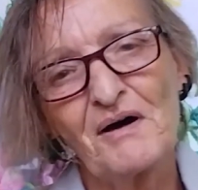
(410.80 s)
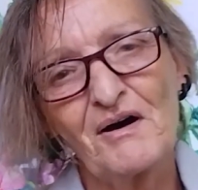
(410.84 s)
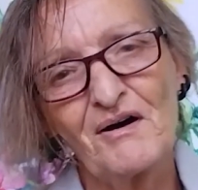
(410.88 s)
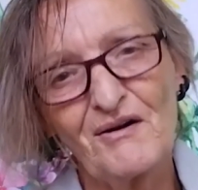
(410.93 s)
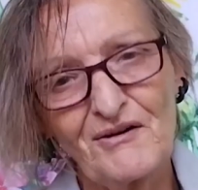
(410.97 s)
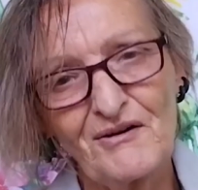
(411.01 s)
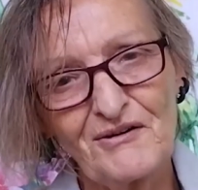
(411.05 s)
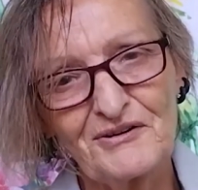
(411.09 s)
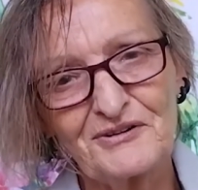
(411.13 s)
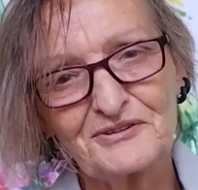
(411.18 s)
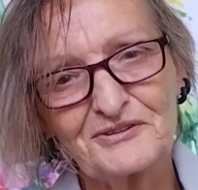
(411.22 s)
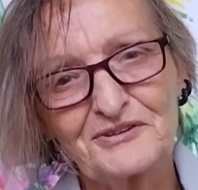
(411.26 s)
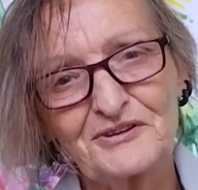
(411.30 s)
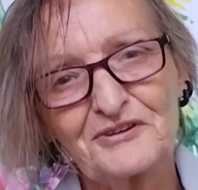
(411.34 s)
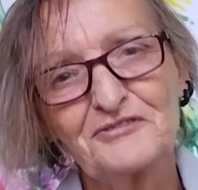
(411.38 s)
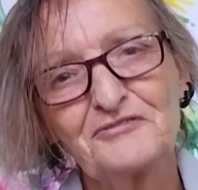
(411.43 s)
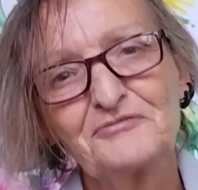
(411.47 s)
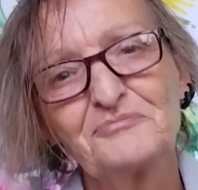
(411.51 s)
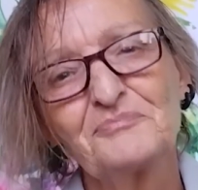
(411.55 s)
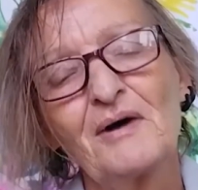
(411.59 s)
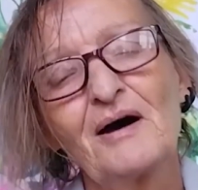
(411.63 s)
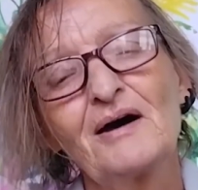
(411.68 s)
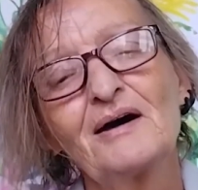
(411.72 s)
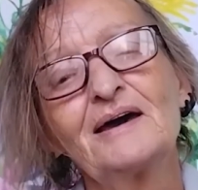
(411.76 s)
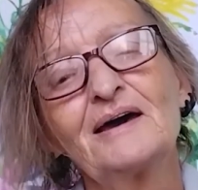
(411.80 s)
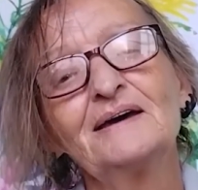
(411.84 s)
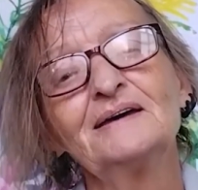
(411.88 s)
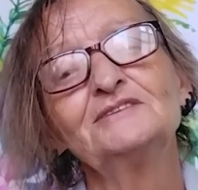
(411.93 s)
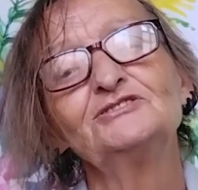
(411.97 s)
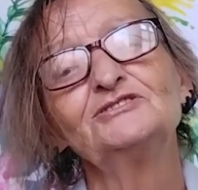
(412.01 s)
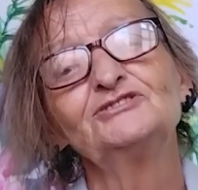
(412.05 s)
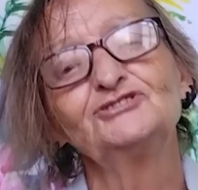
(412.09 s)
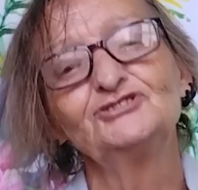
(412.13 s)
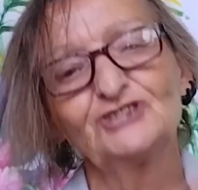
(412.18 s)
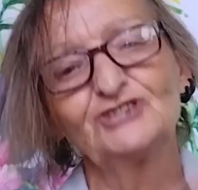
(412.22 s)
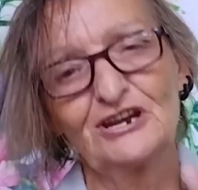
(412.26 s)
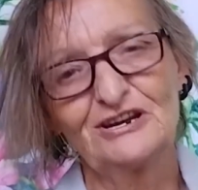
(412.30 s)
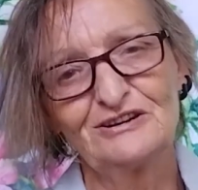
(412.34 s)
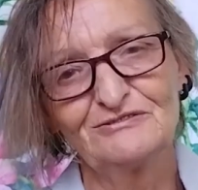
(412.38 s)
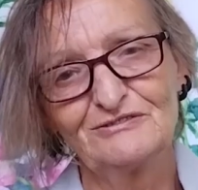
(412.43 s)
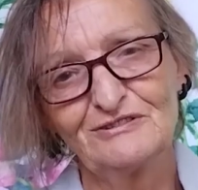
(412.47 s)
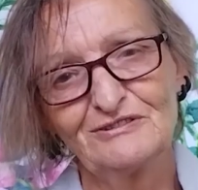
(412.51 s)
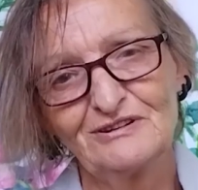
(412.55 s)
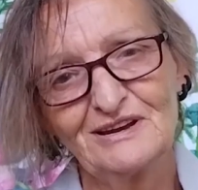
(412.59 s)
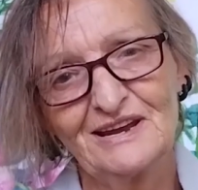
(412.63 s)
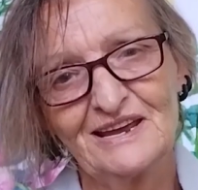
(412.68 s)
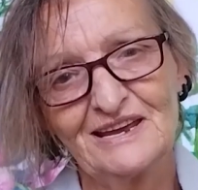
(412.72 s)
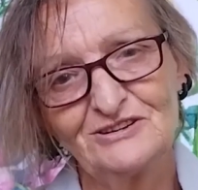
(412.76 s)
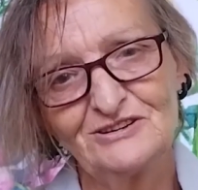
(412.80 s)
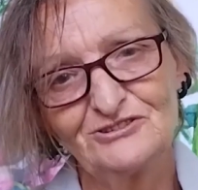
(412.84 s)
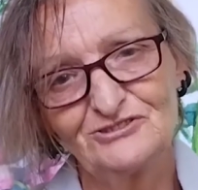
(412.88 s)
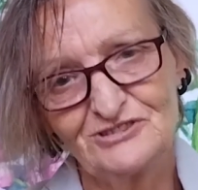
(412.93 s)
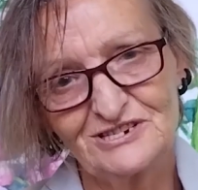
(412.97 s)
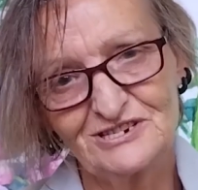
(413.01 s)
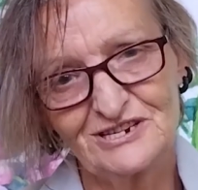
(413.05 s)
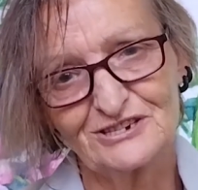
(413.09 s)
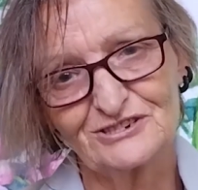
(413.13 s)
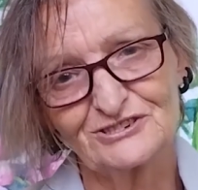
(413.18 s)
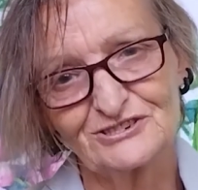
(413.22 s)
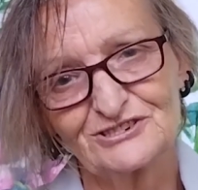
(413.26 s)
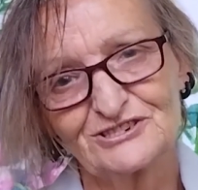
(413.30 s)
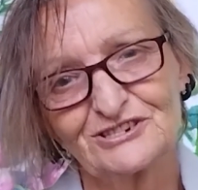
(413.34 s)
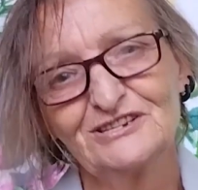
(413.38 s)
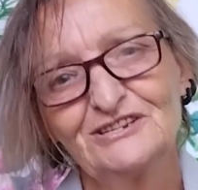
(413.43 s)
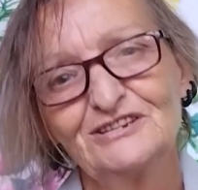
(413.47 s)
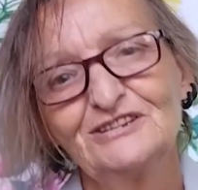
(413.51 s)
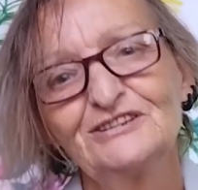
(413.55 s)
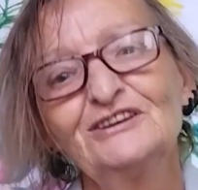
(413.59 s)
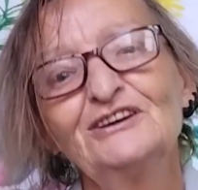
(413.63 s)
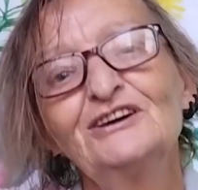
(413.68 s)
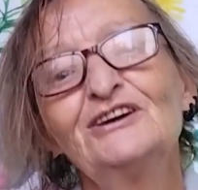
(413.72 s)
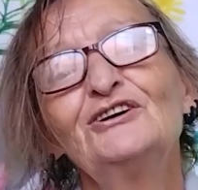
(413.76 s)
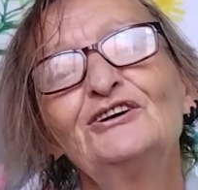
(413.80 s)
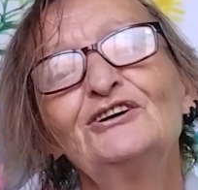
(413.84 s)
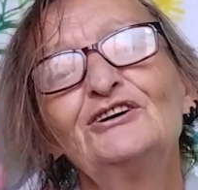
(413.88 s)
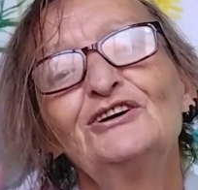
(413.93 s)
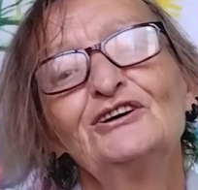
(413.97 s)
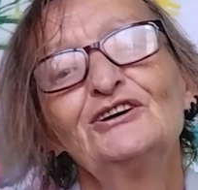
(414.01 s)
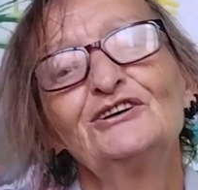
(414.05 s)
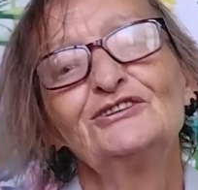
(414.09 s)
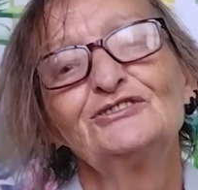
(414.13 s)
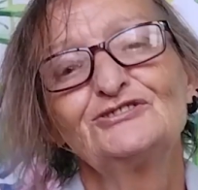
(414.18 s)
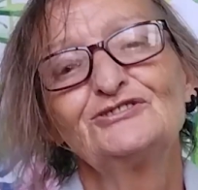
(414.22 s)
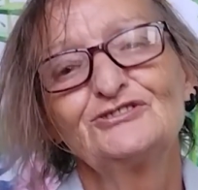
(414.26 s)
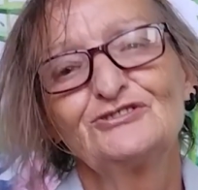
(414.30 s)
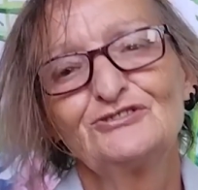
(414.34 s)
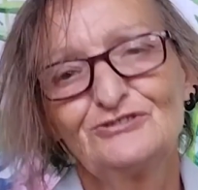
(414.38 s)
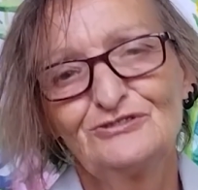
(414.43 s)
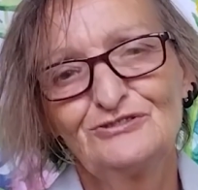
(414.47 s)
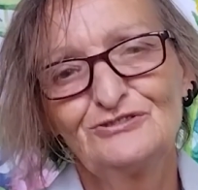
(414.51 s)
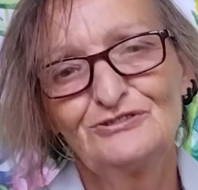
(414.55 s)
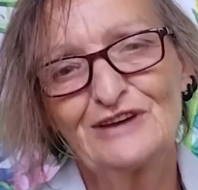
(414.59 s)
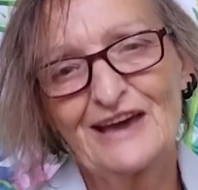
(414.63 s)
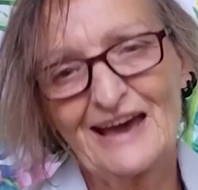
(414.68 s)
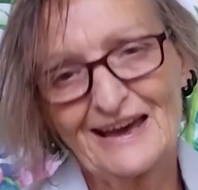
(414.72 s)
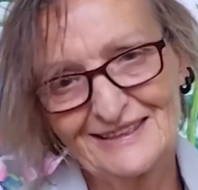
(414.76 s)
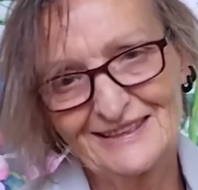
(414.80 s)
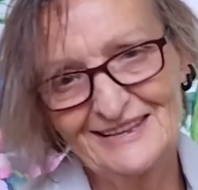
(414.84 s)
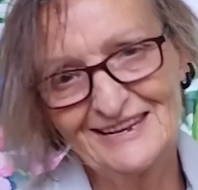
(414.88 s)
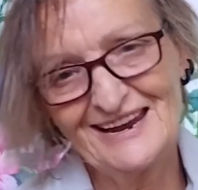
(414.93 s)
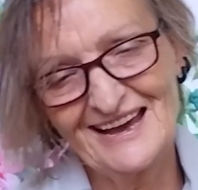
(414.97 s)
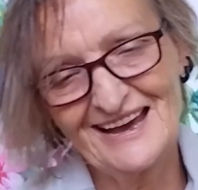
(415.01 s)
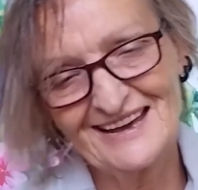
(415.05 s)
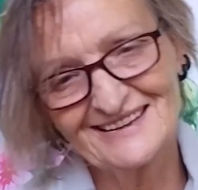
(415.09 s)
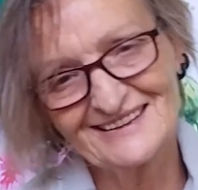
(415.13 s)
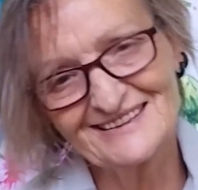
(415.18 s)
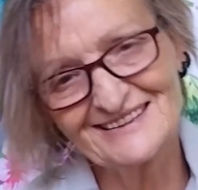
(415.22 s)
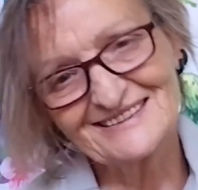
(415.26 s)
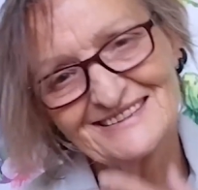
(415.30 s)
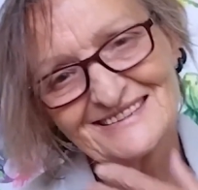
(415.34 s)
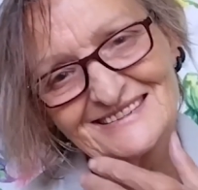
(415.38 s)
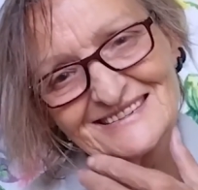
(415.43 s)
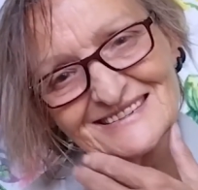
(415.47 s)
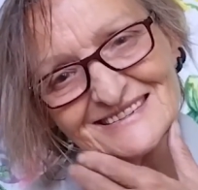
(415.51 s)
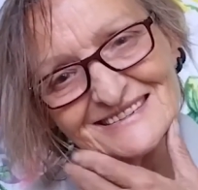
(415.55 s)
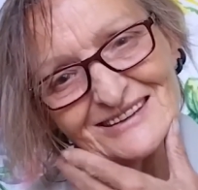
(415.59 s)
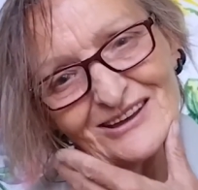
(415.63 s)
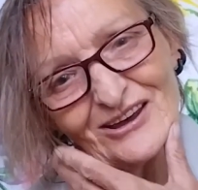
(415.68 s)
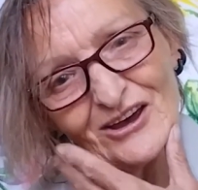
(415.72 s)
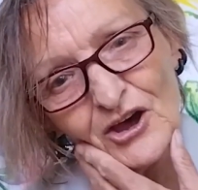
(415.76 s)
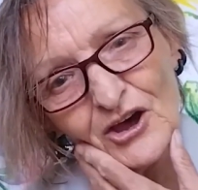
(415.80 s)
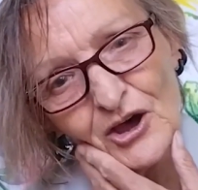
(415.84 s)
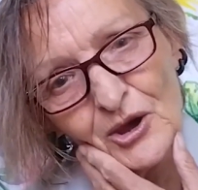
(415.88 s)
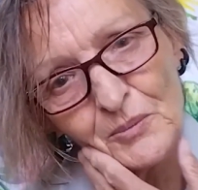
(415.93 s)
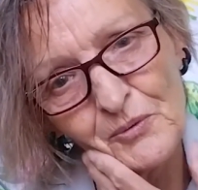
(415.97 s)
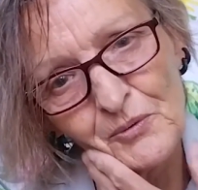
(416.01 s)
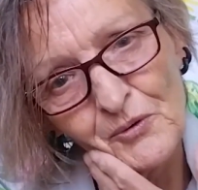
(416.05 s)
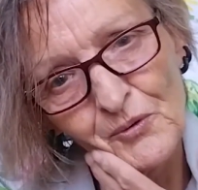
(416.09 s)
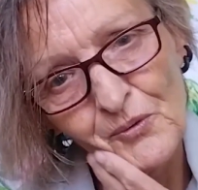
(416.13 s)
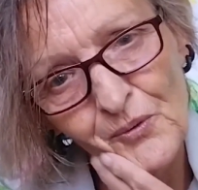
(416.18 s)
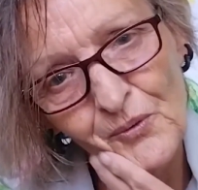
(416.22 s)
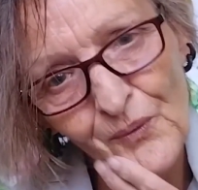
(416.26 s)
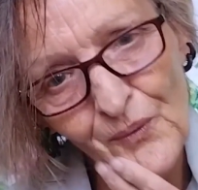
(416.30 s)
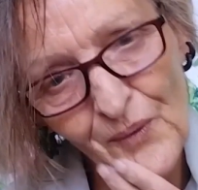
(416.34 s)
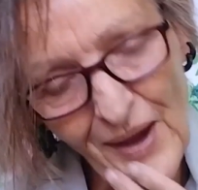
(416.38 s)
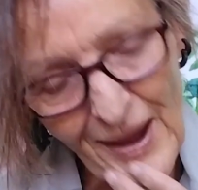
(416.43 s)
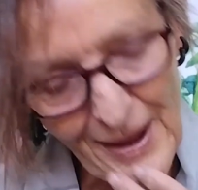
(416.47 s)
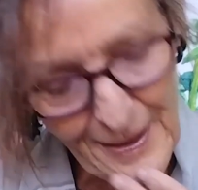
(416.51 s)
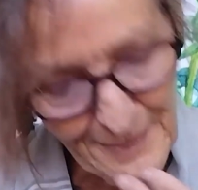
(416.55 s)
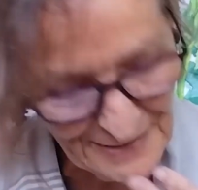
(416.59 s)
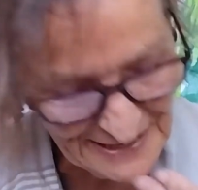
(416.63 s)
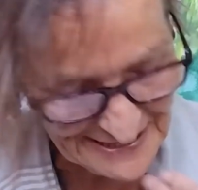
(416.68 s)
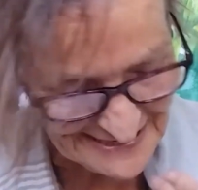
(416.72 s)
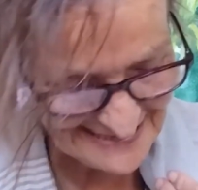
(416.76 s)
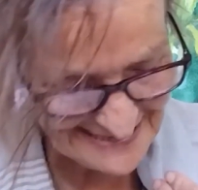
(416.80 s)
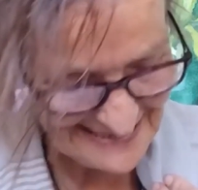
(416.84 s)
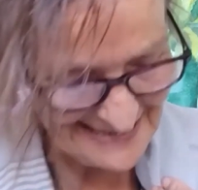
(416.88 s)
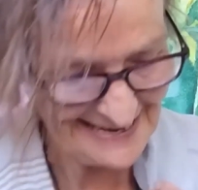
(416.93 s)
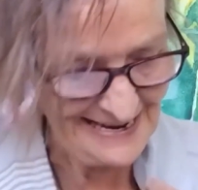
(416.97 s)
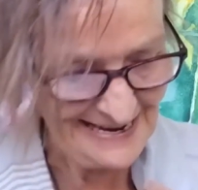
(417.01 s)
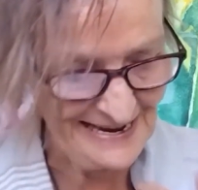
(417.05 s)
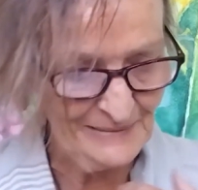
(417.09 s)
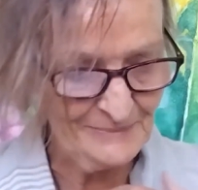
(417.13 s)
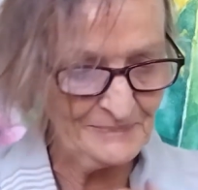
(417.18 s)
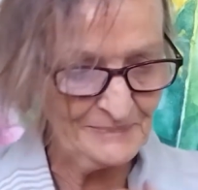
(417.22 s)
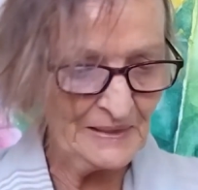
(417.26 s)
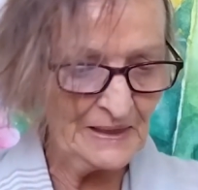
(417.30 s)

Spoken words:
part of my general introduction to Catthynan's Herbal ABC.